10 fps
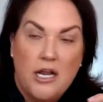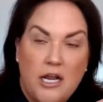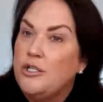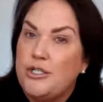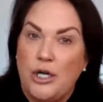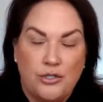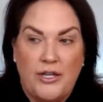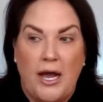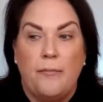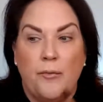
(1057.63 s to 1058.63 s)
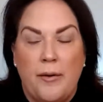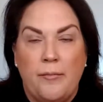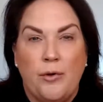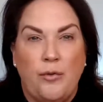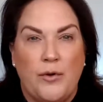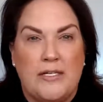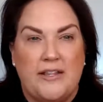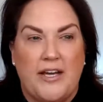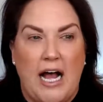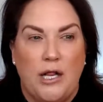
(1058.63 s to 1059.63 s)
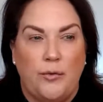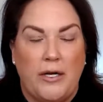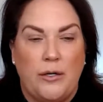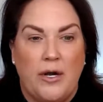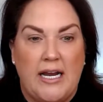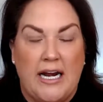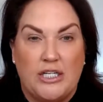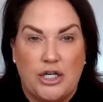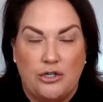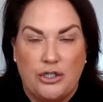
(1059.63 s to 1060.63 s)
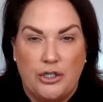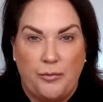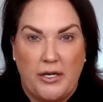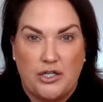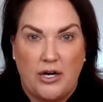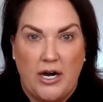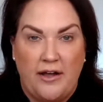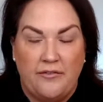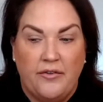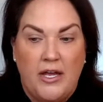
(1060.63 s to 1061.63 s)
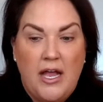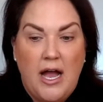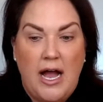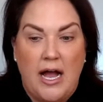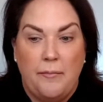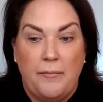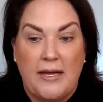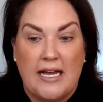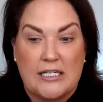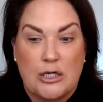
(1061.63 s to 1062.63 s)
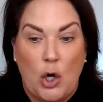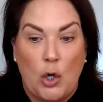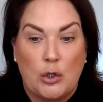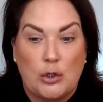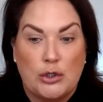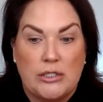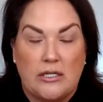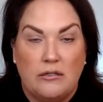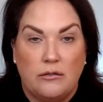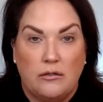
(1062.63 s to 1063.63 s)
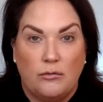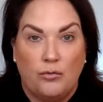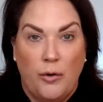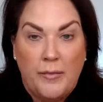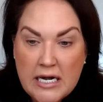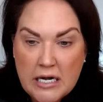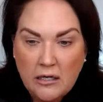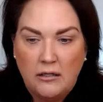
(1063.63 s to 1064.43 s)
Don't do that. Remember when we did the Halloween one and I showed you the picture of uh, me as an old woman?